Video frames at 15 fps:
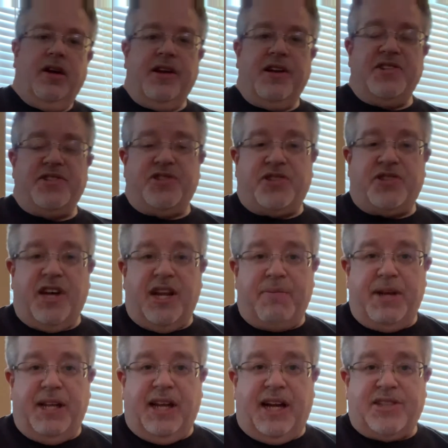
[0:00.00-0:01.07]
because there's going to
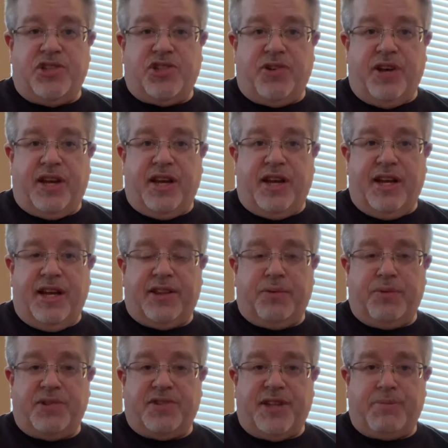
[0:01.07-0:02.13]
be lots of drinking at the
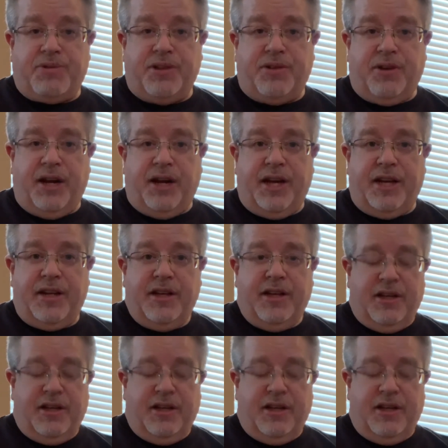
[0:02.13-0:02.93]
reception, right?